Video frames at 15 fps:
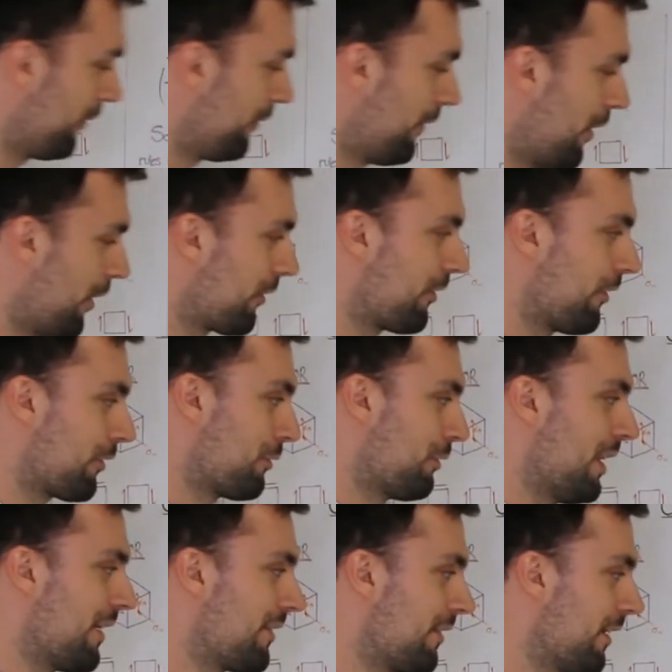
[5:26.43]
force that's
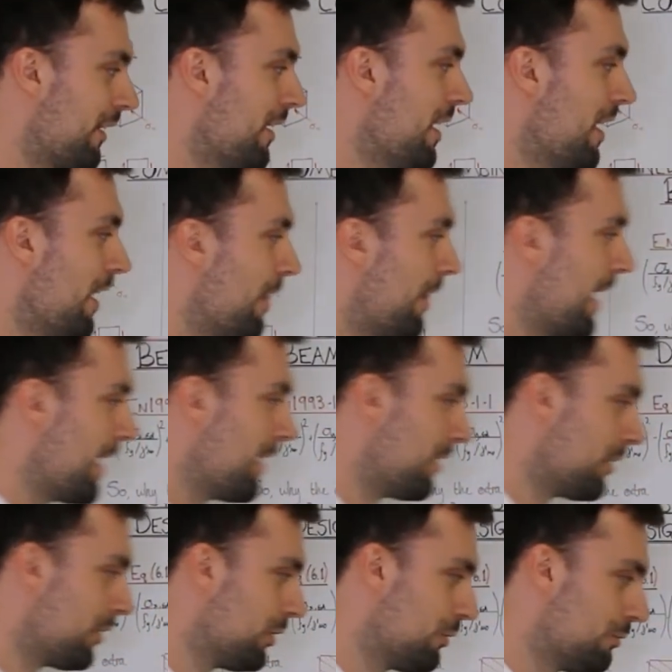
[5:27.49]
greater,
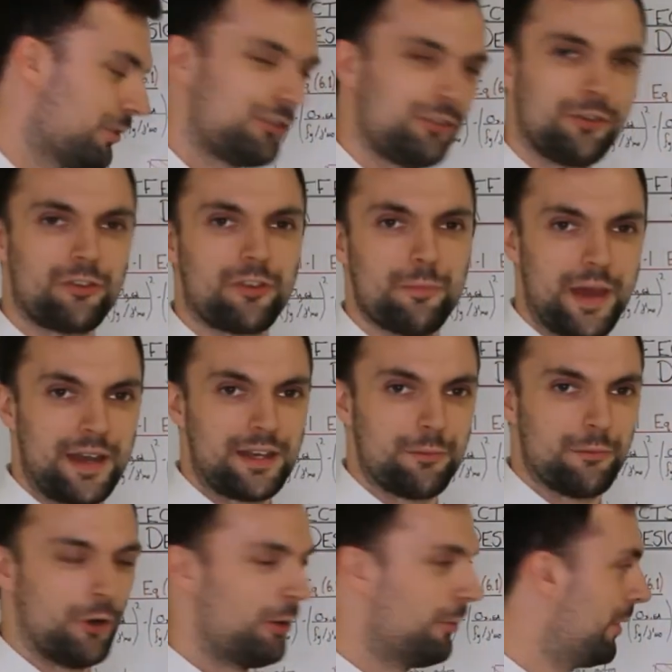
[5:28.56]
then you reduce the
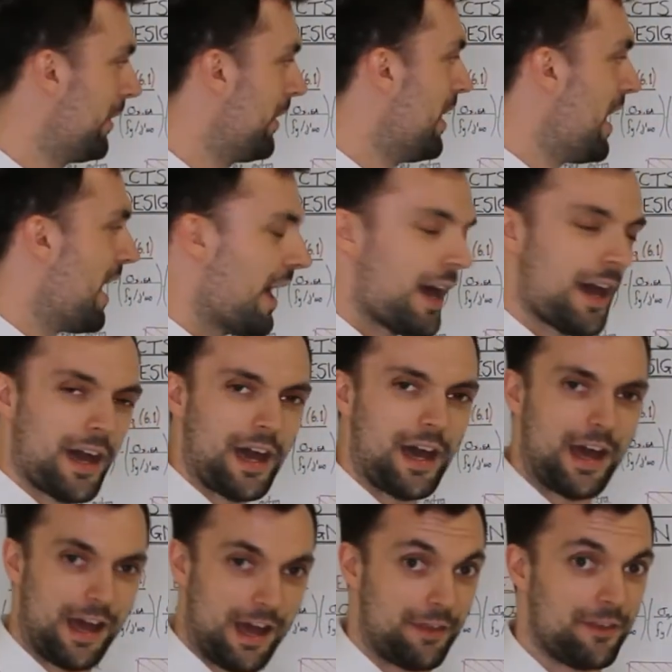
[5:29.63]
bending moment.
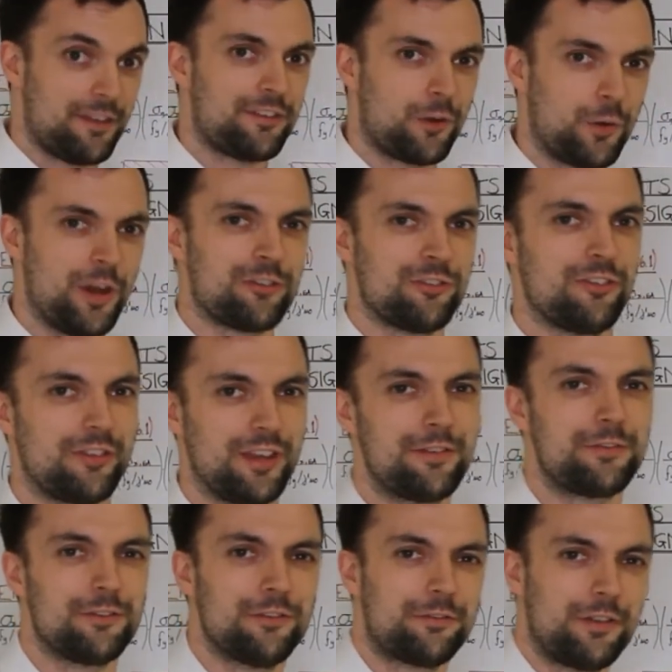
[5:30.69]
And this equation is
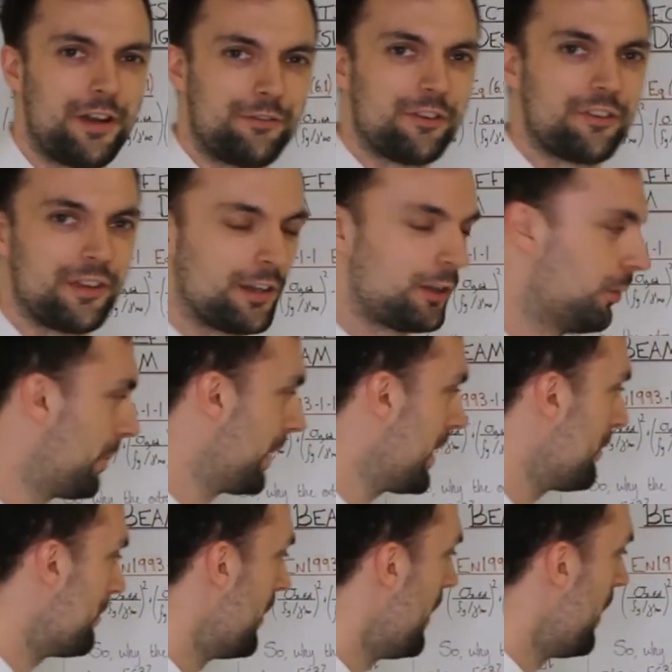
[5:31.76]
different for every single
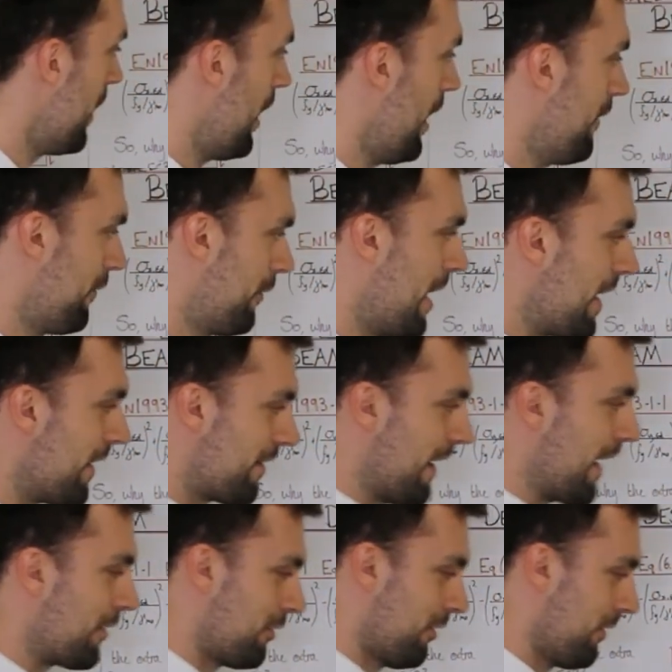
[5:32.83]
beam. For I
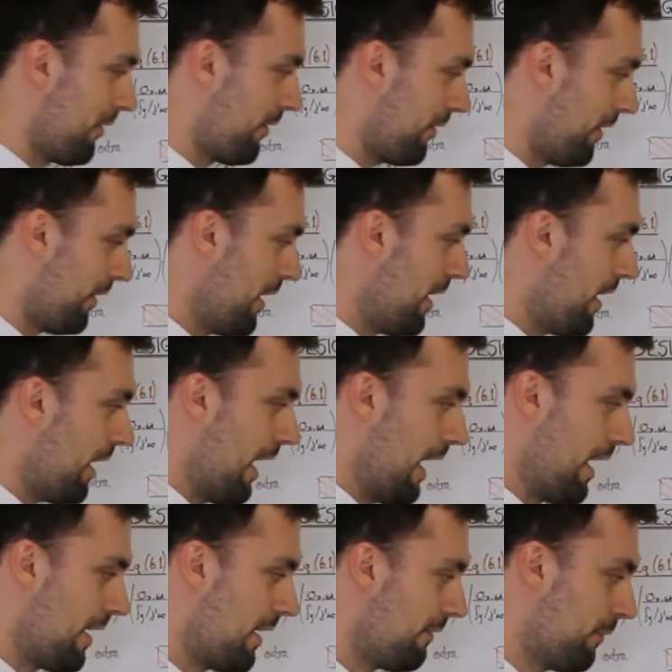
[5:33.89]
sections,
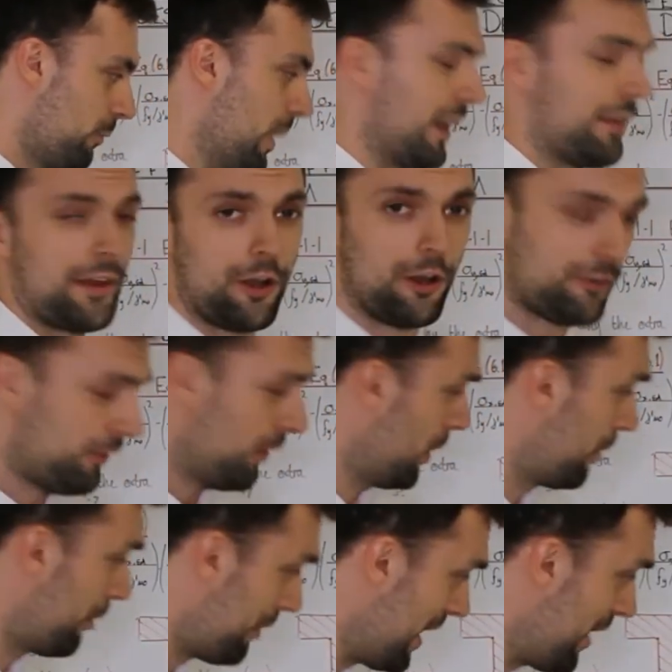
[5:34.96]
they all follow
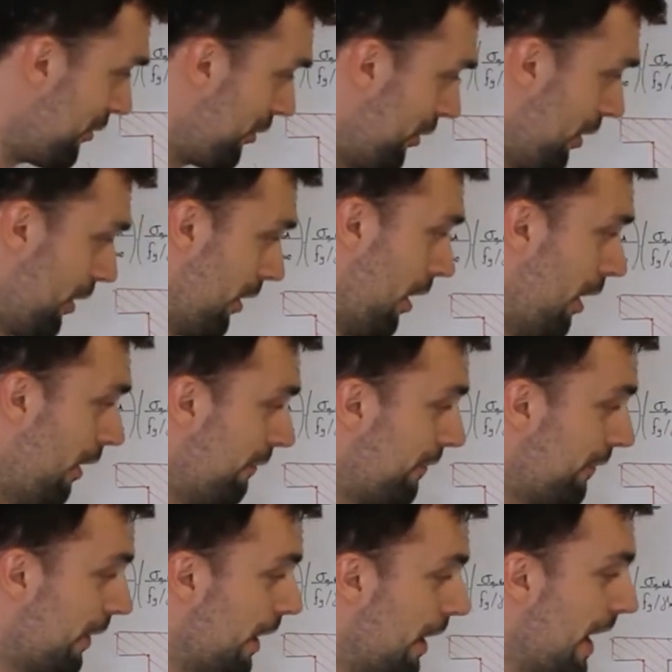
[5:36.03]
a ratio
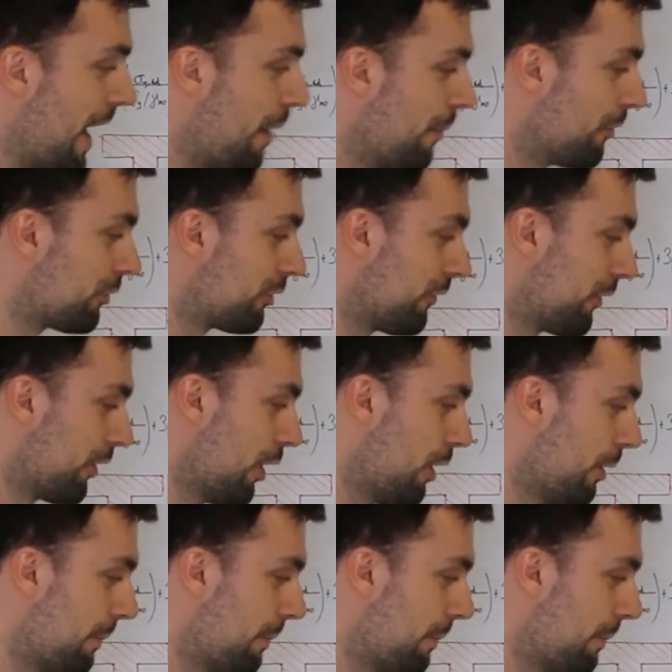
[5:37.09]
of how much of your